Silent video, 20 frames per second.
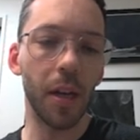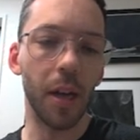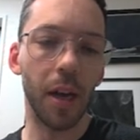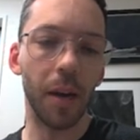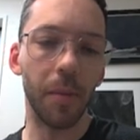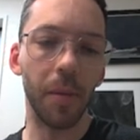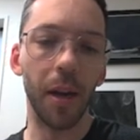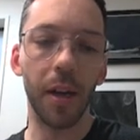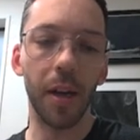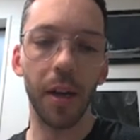
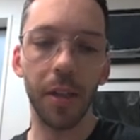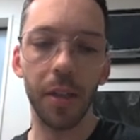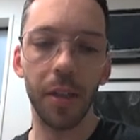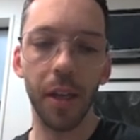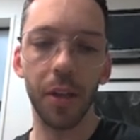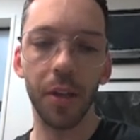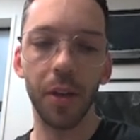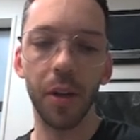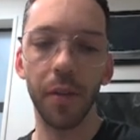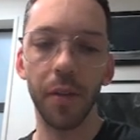Like I
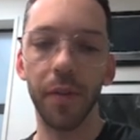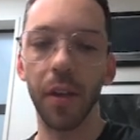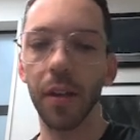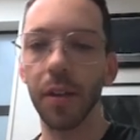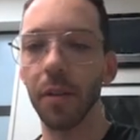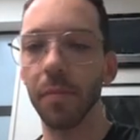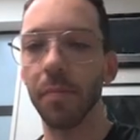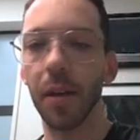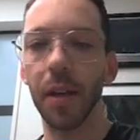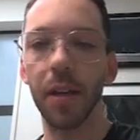said, you know, if
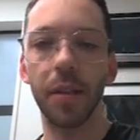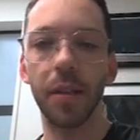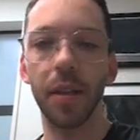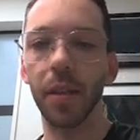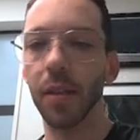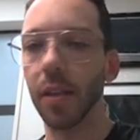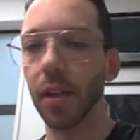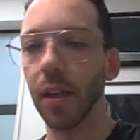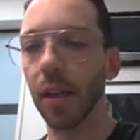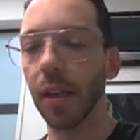there's a
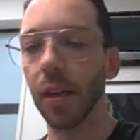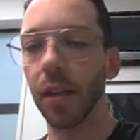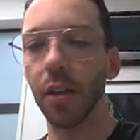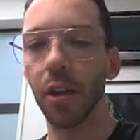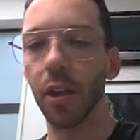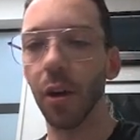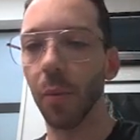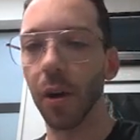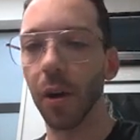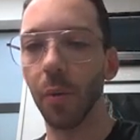BCC and
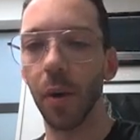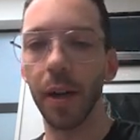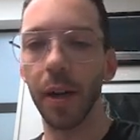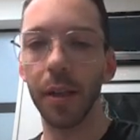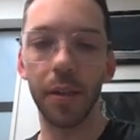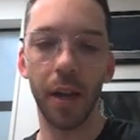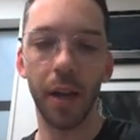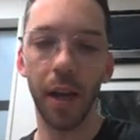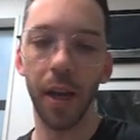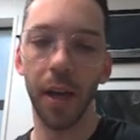you don't want a
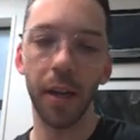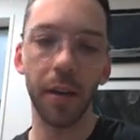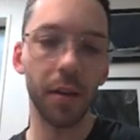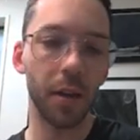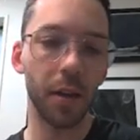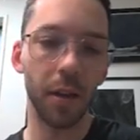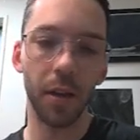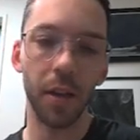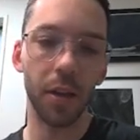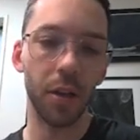white scar,
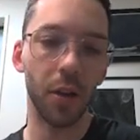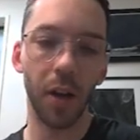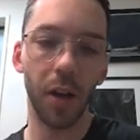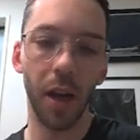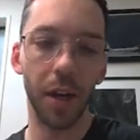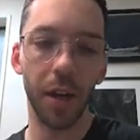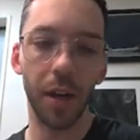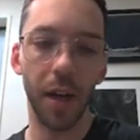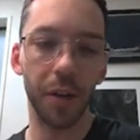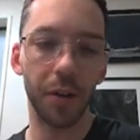then you
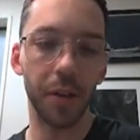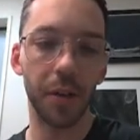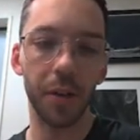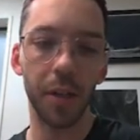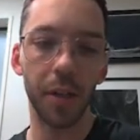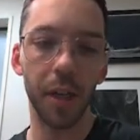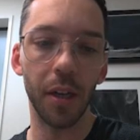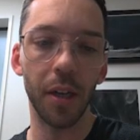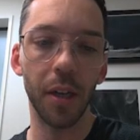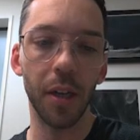cut it out
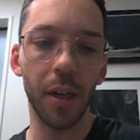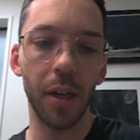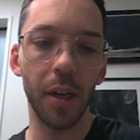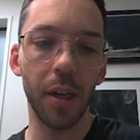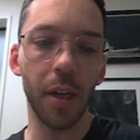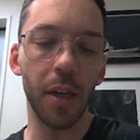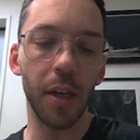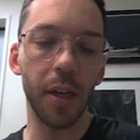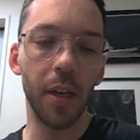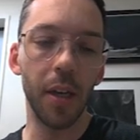instead.
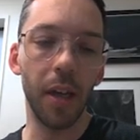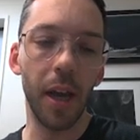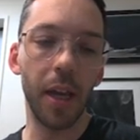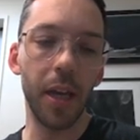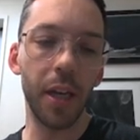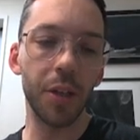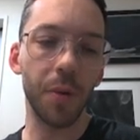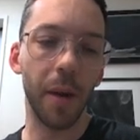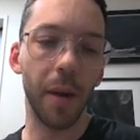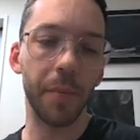
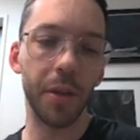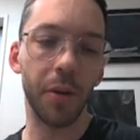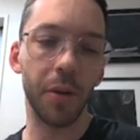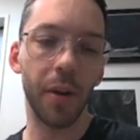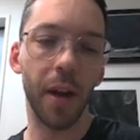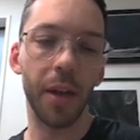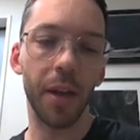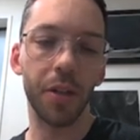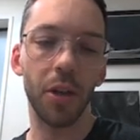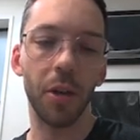Any squamous cell
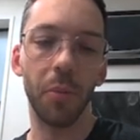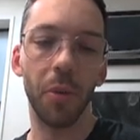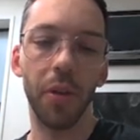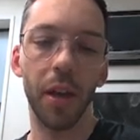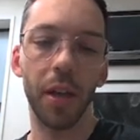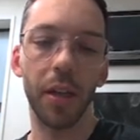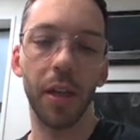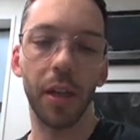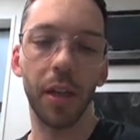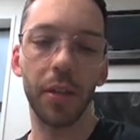carcinoma with
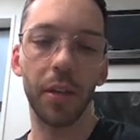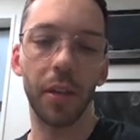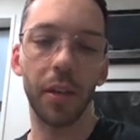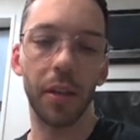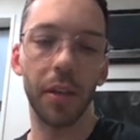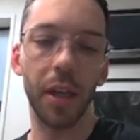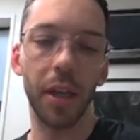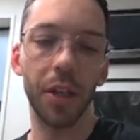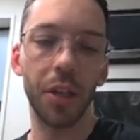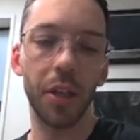adnexal
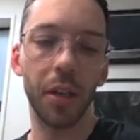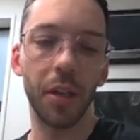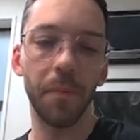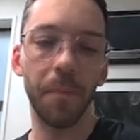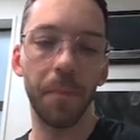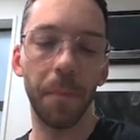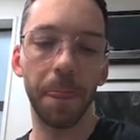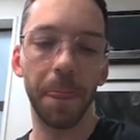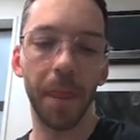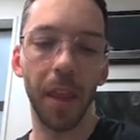extension
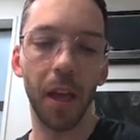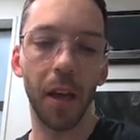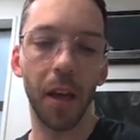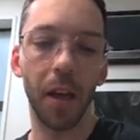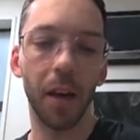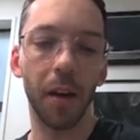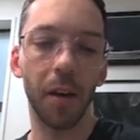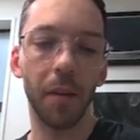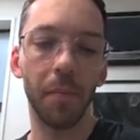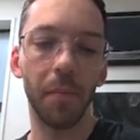
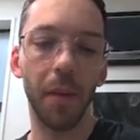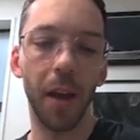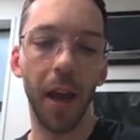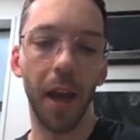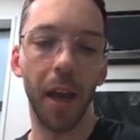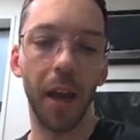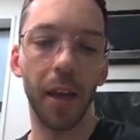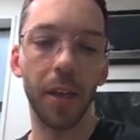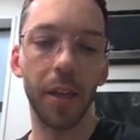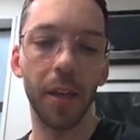
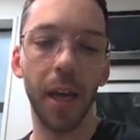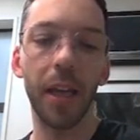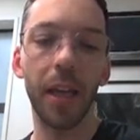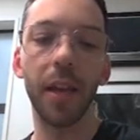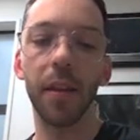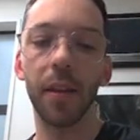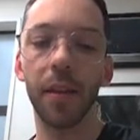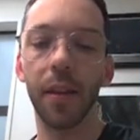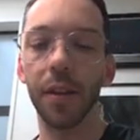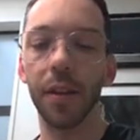and
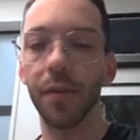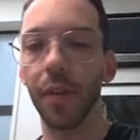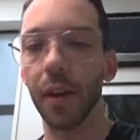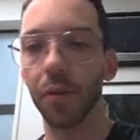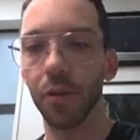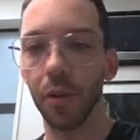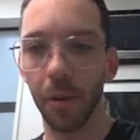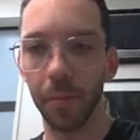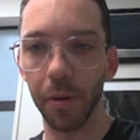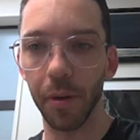anything that's
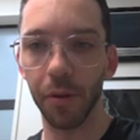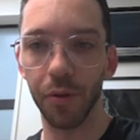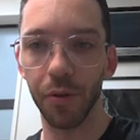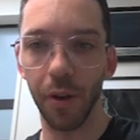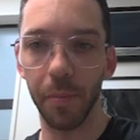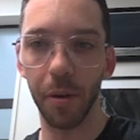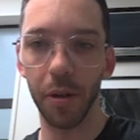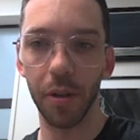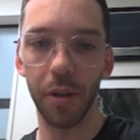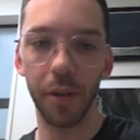failed topical
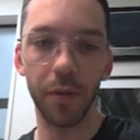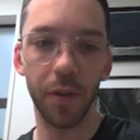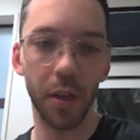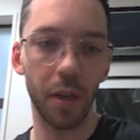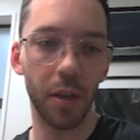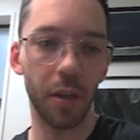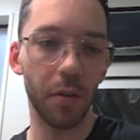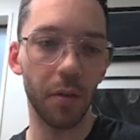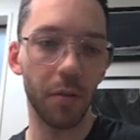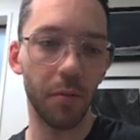treatment, as I've
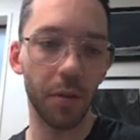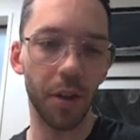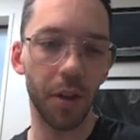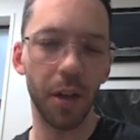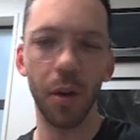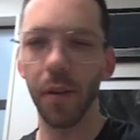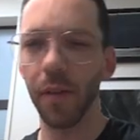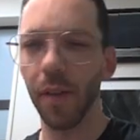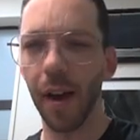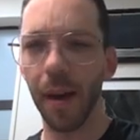said, which I
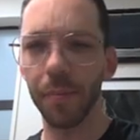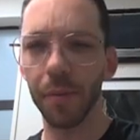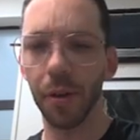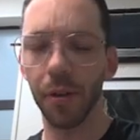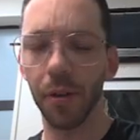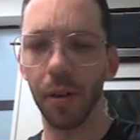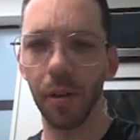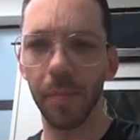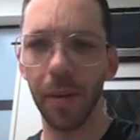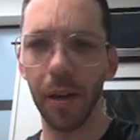know I've harped
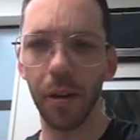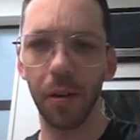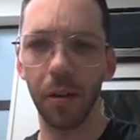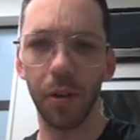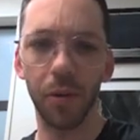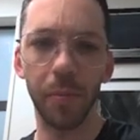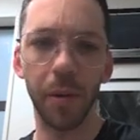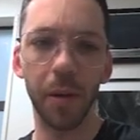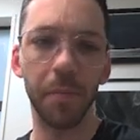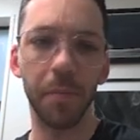on about a
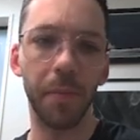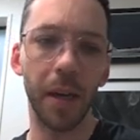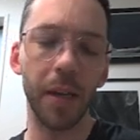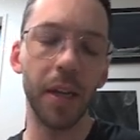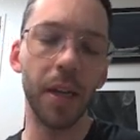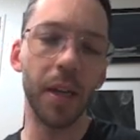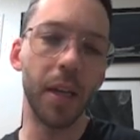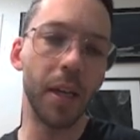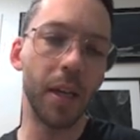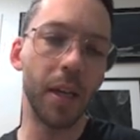little bit, but
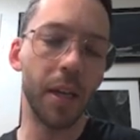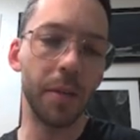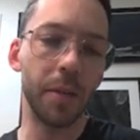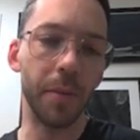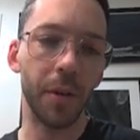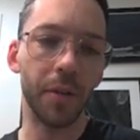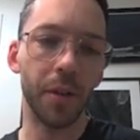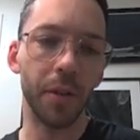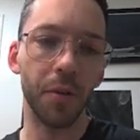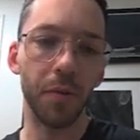
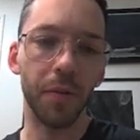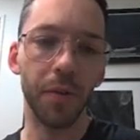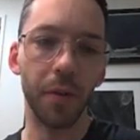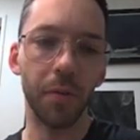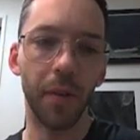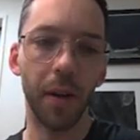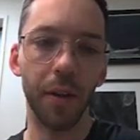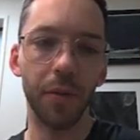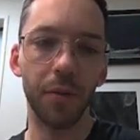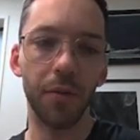because I do feel
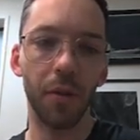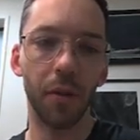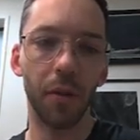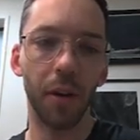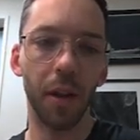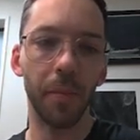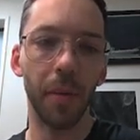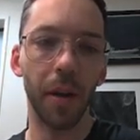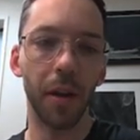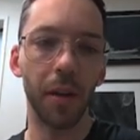rather
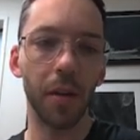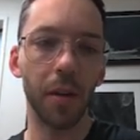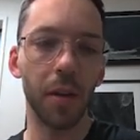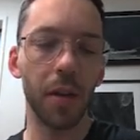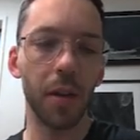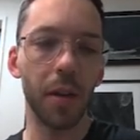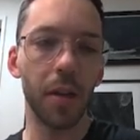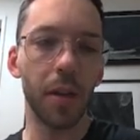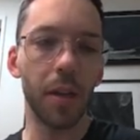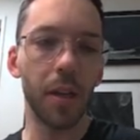strongly about
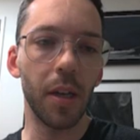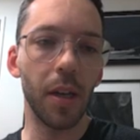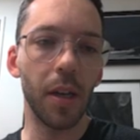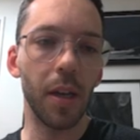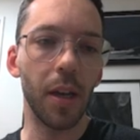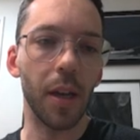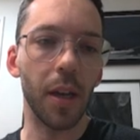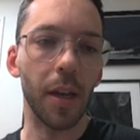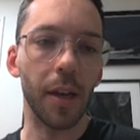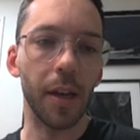
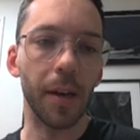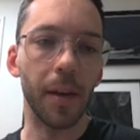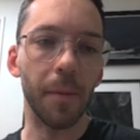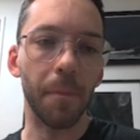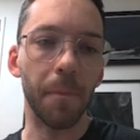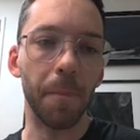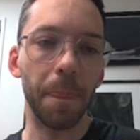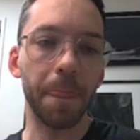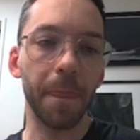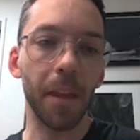
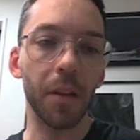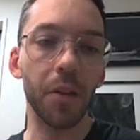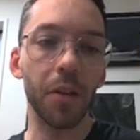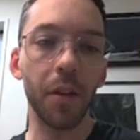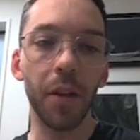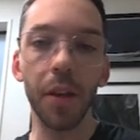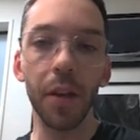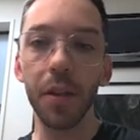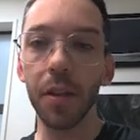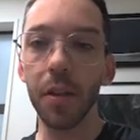it. So
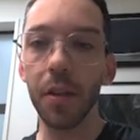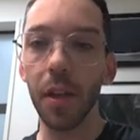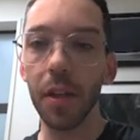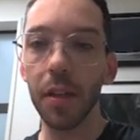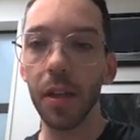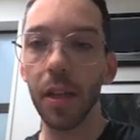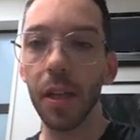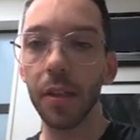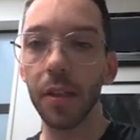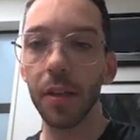
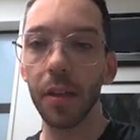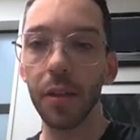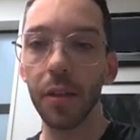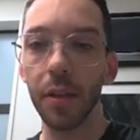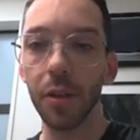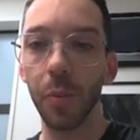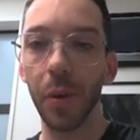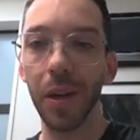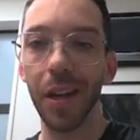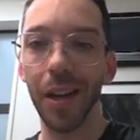these are the
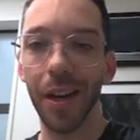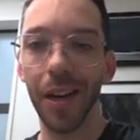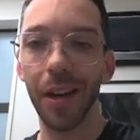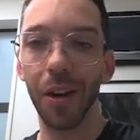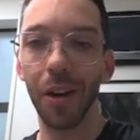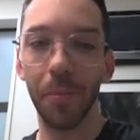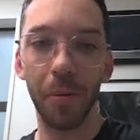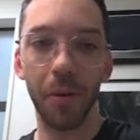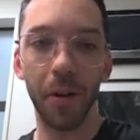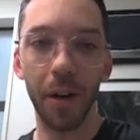instances when I
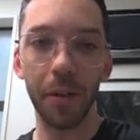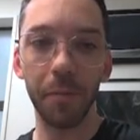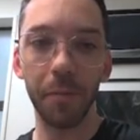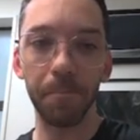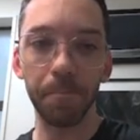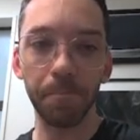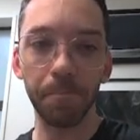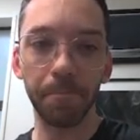operate.